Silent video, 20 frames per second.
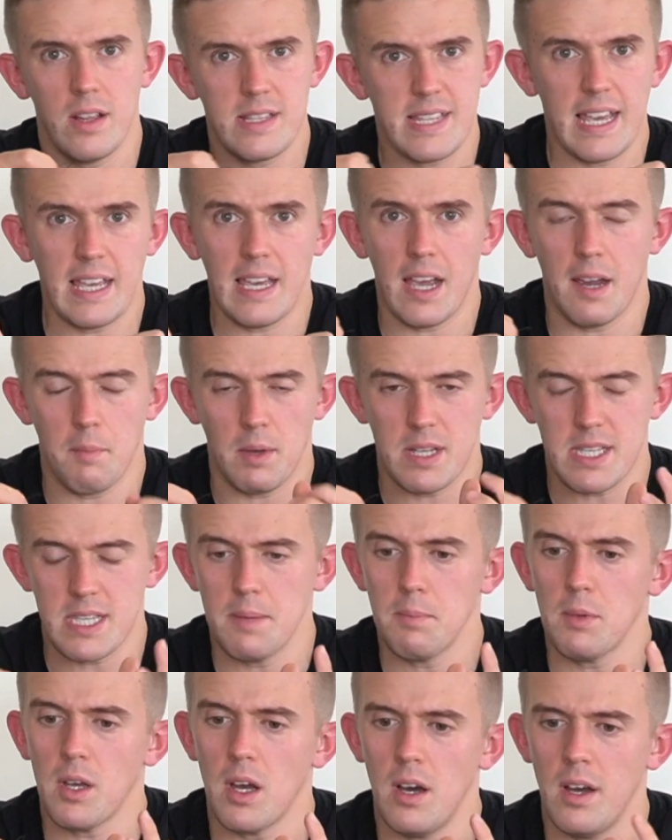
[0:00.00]
take out my
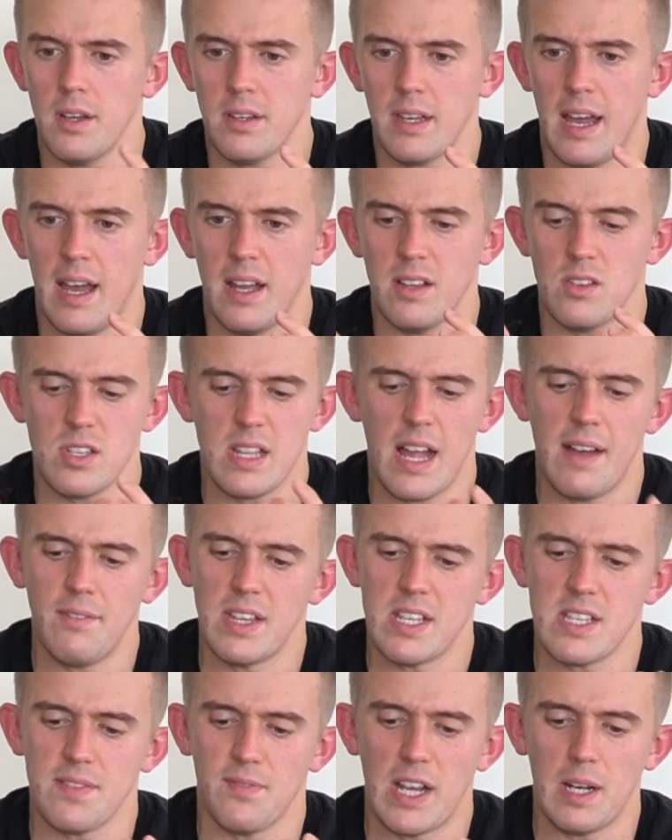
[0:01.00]
SIM card, and just having
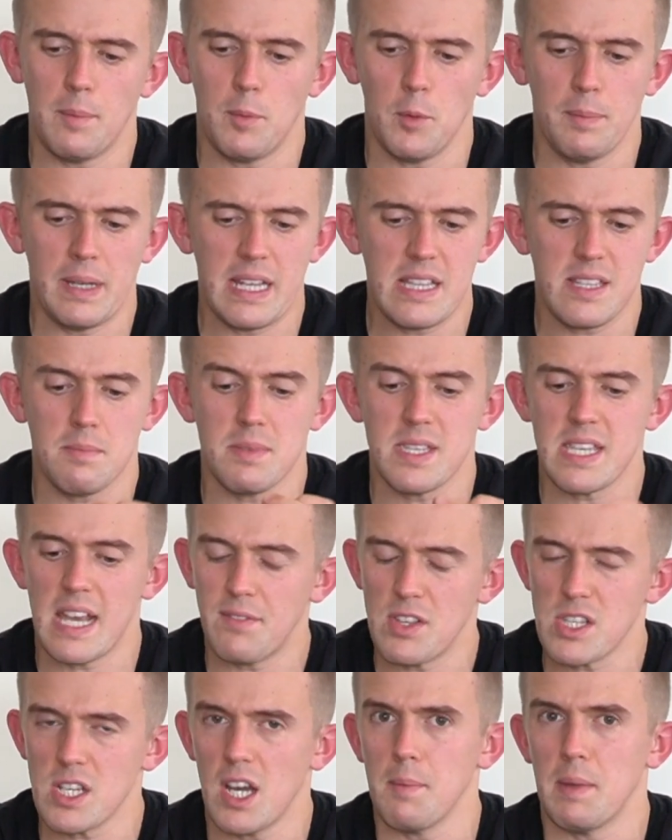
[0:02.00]
this available means I'm
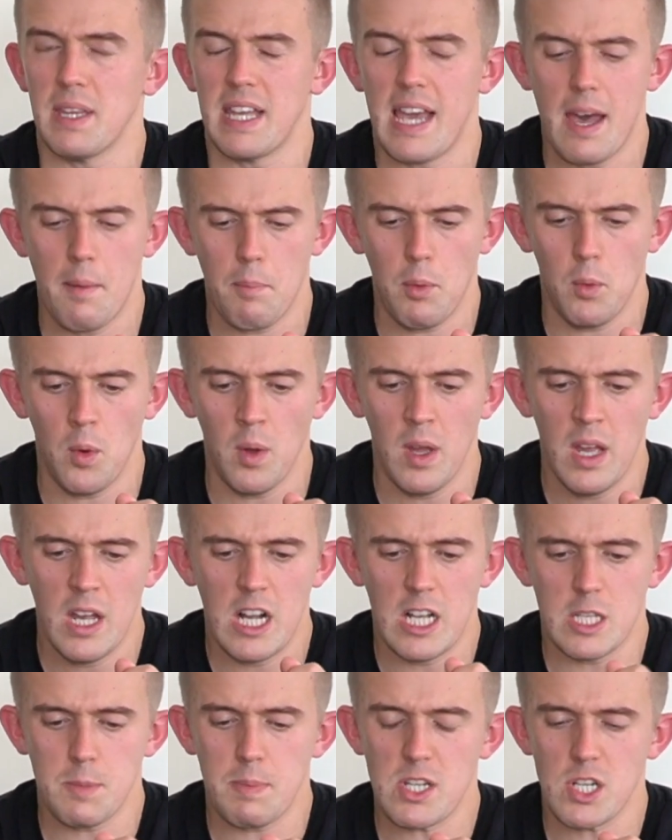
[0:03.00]
saving time at the airport,
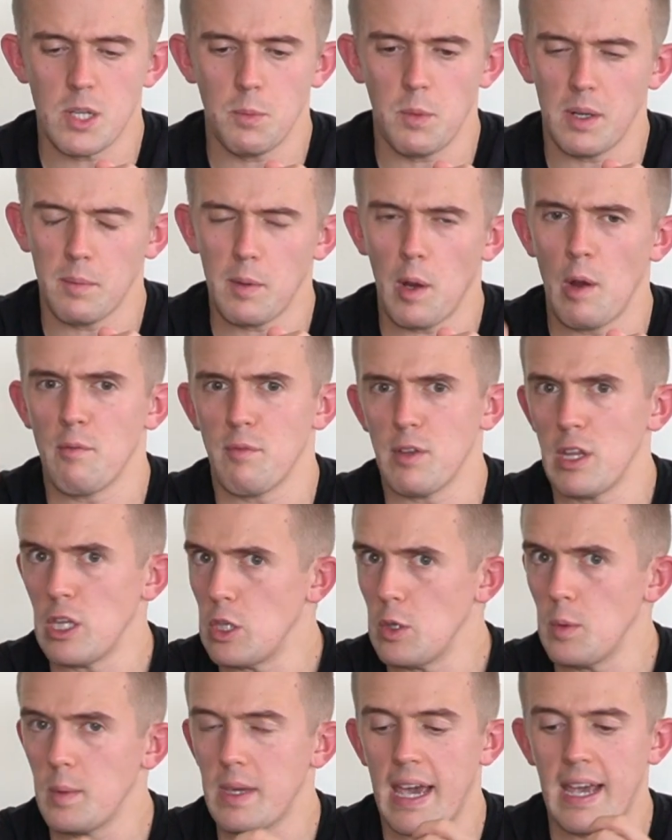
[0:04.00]
especially when I'm going from
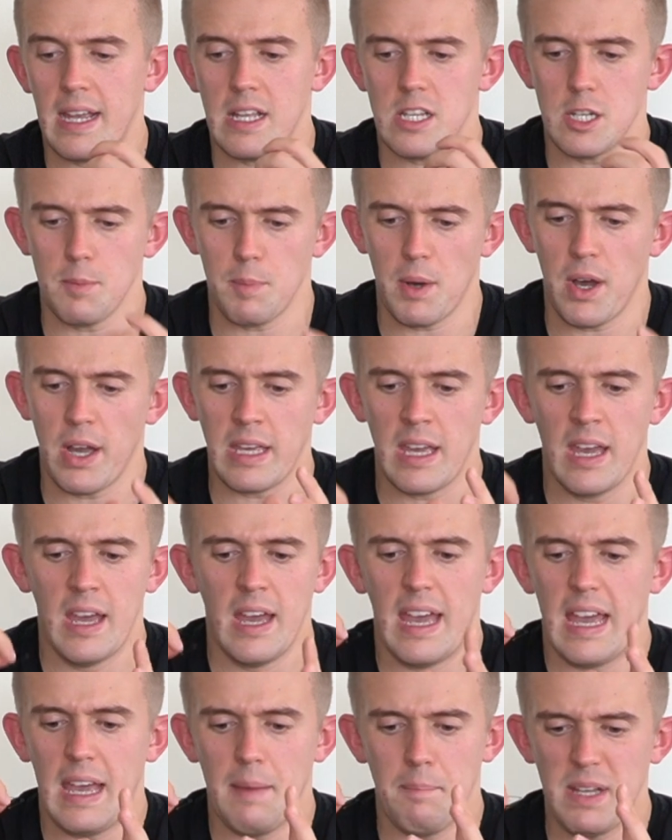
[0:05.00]
the UK to Dubai.
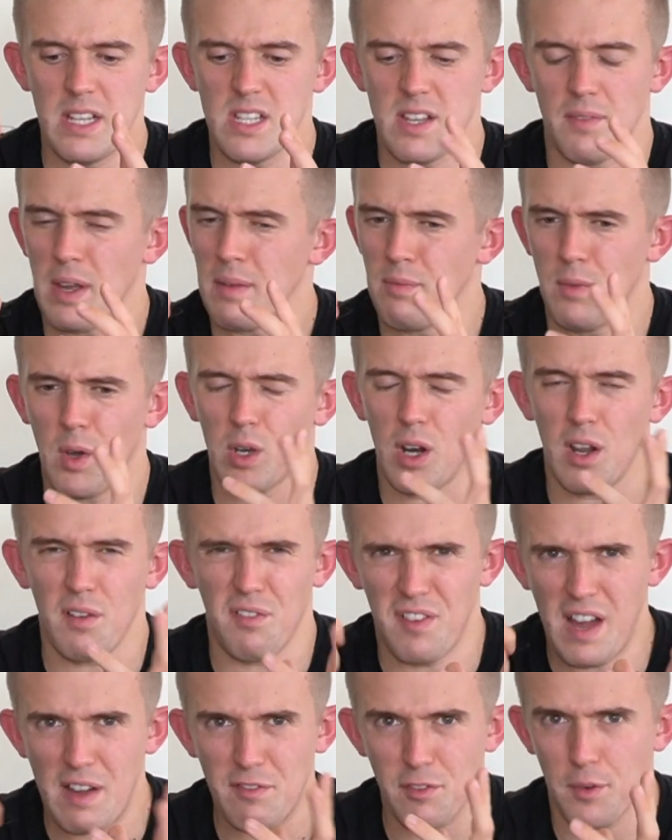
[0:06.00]
It means I've not got to
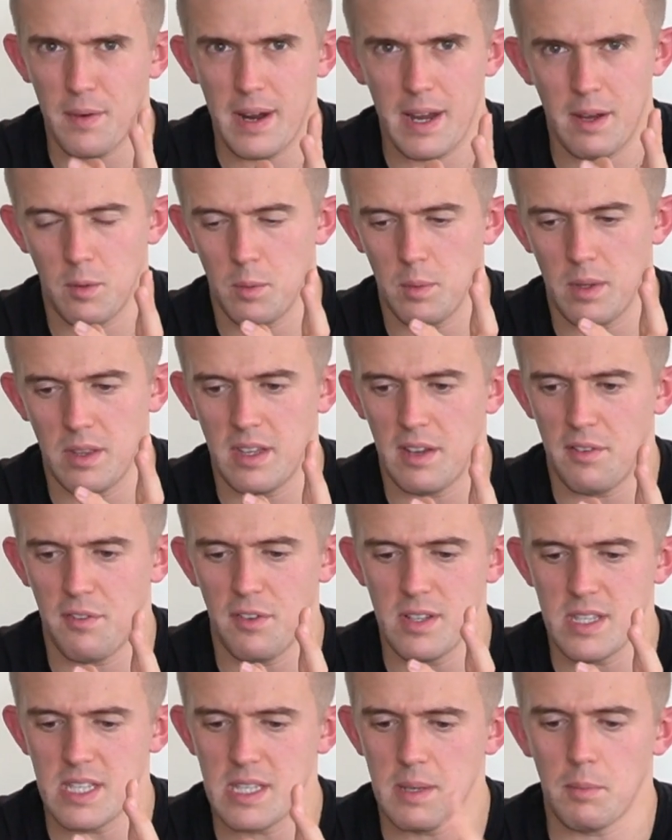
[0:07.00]
faff around with
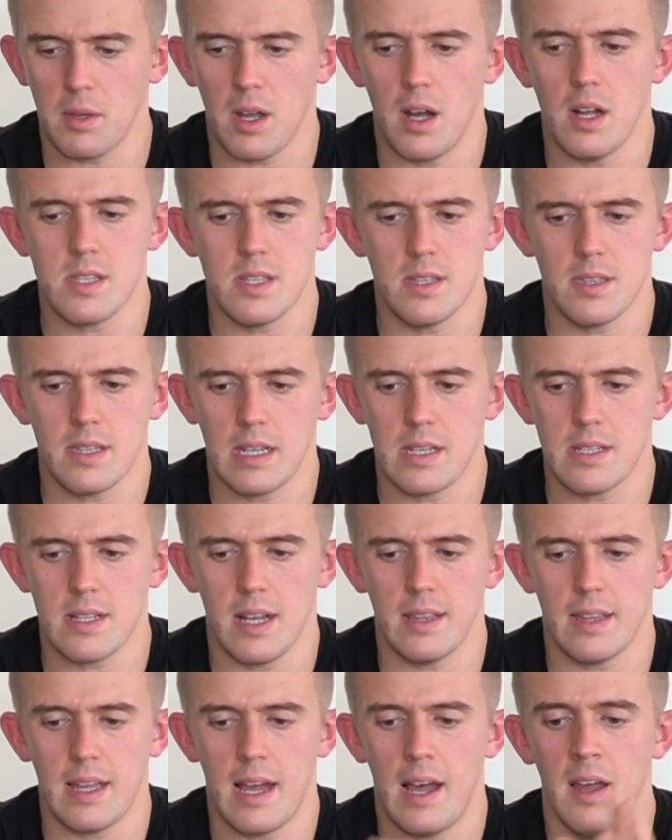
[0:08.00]
different SIM cards and things
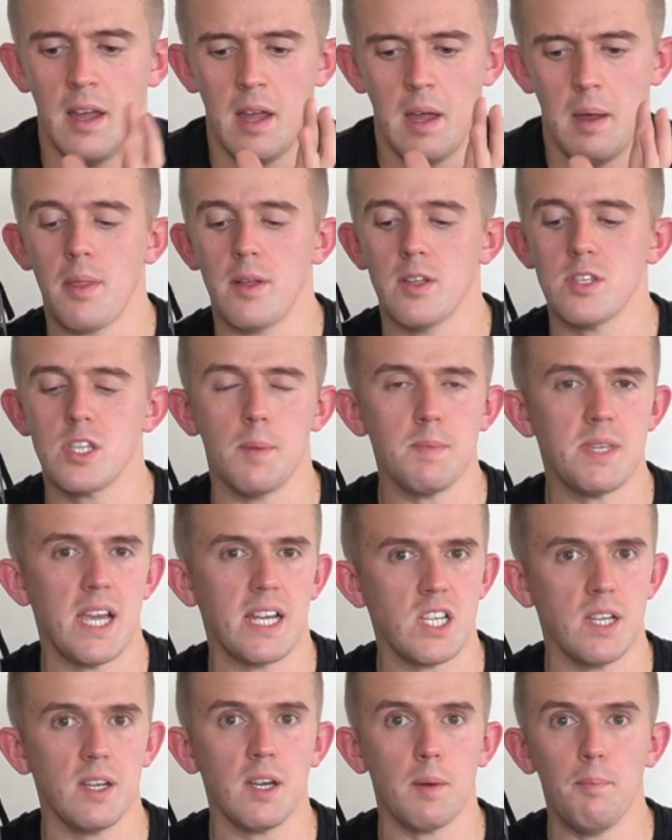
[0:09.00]
like that. Top
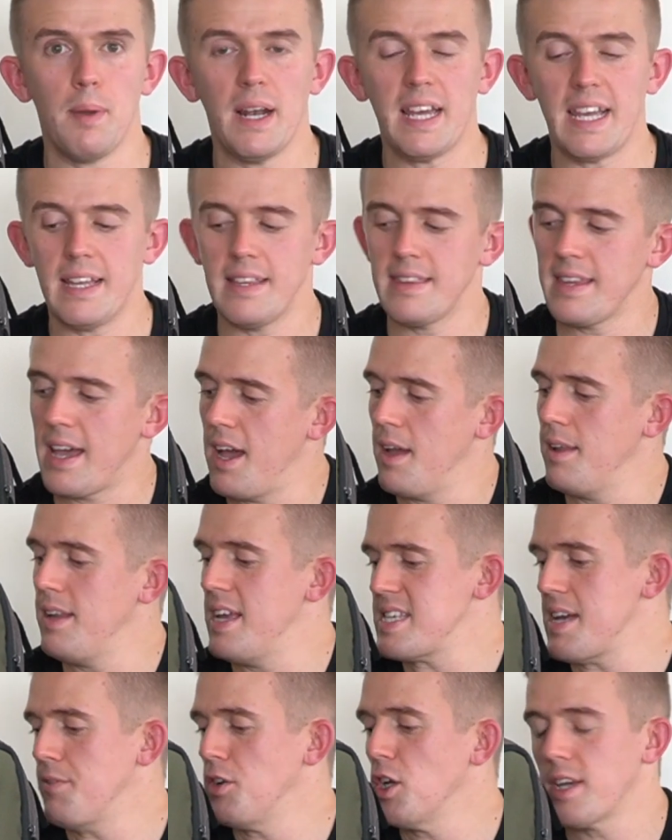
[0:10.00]
section complete. Now
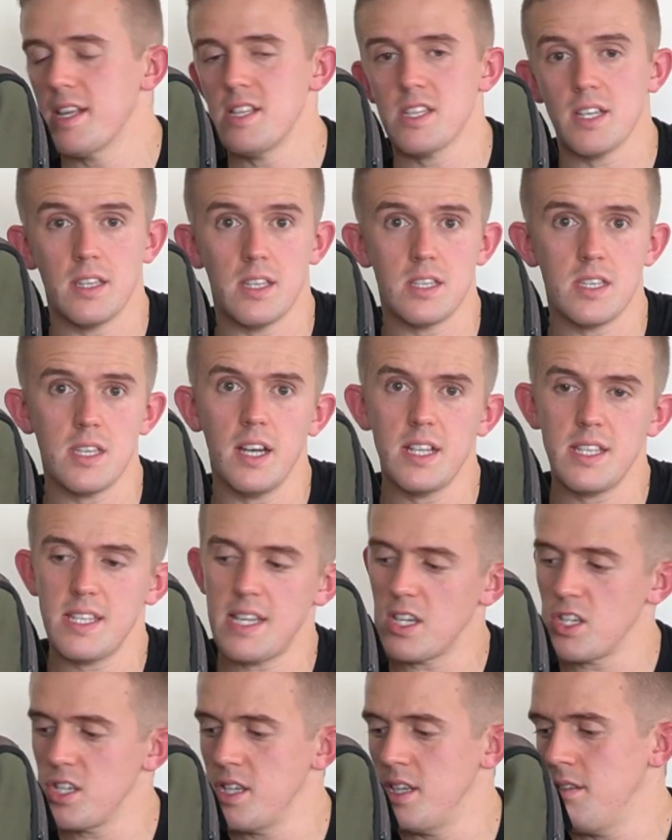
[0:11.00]
let's have a look inside the side
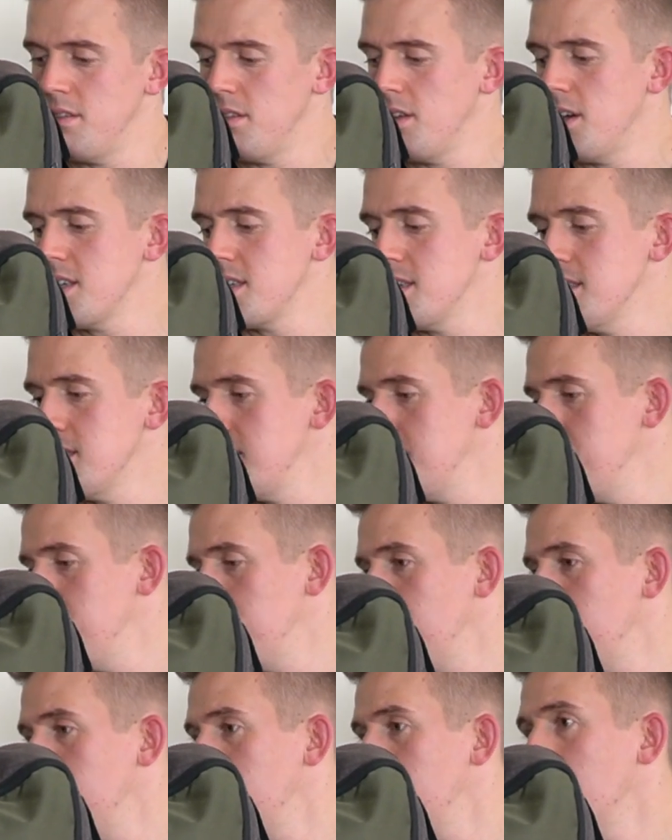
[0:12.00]
section. Nice and
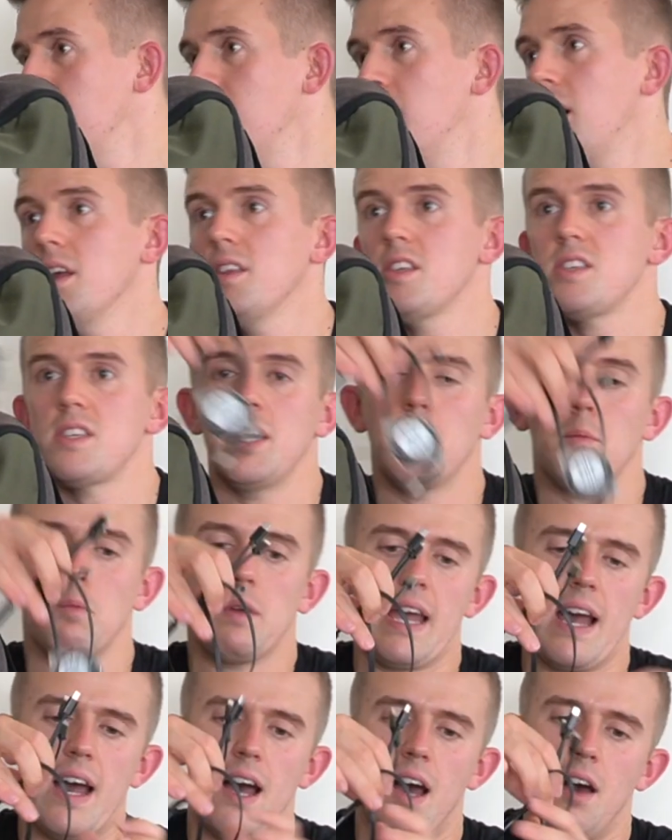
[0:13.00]
simple. On the side we
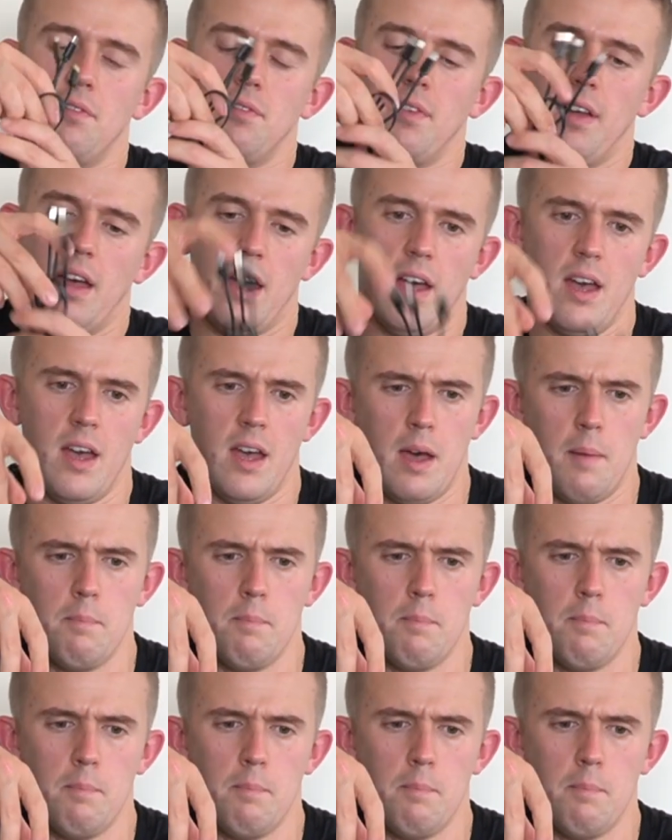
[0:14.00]
have a